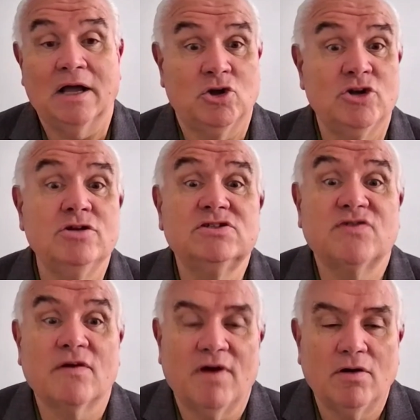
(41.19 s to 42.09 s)
Good news
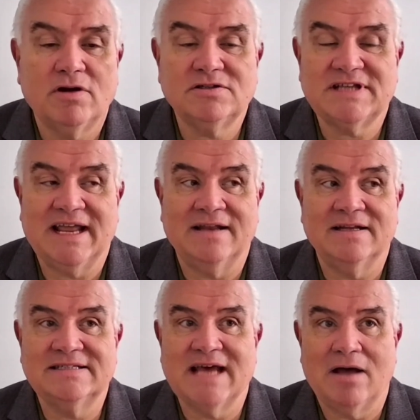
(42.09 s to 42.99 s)
for voters and
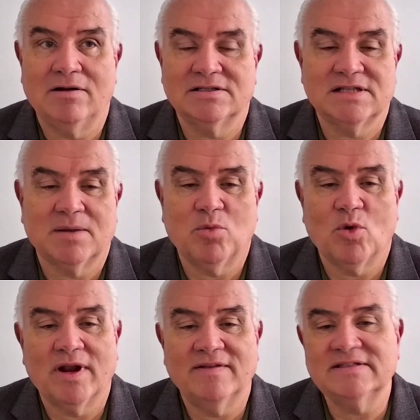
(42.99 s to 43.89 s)
the town. The select
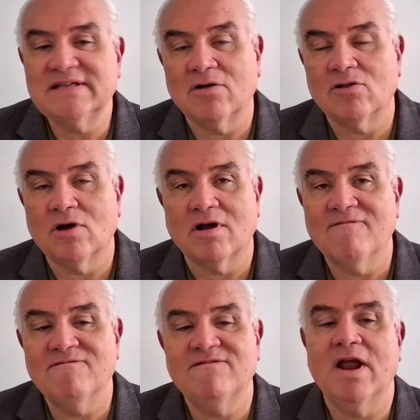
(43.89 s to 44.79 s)
board and the town clerk
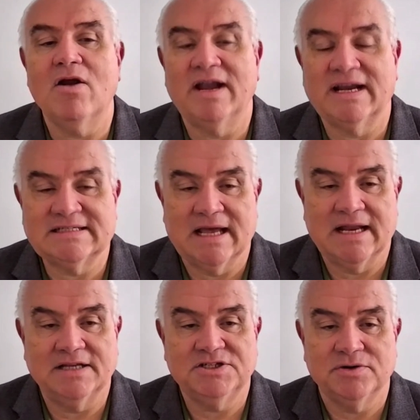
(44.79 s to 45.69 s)
are very
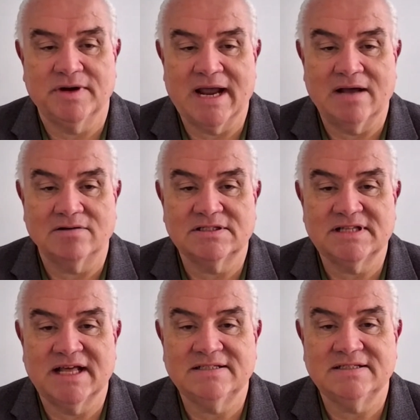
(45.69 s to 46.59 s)
excited to announce
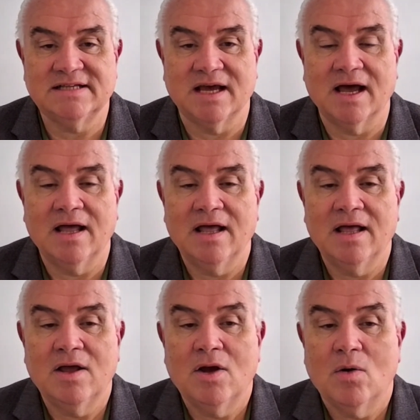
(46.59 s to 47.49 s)
that
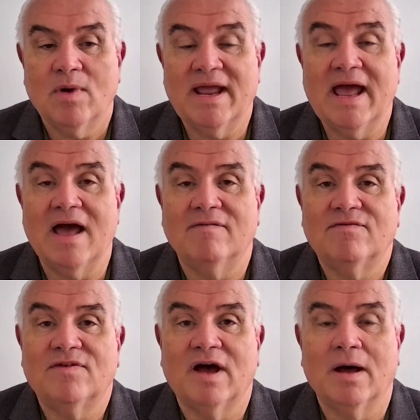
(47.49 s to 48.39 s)
we have
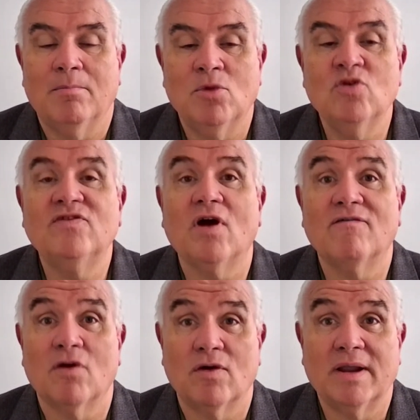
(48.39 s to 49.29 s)
moved our
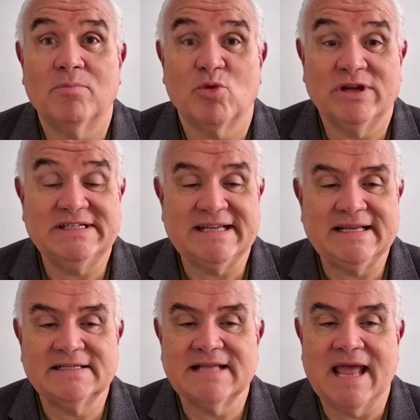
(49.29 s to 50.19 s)
voting
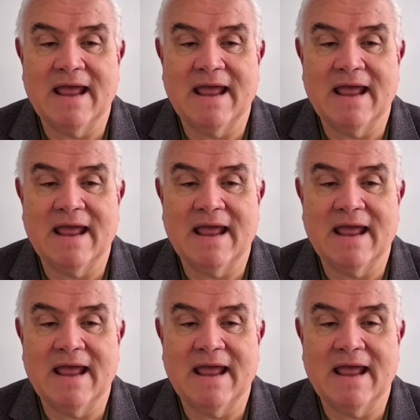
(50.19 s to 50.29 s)
precincts.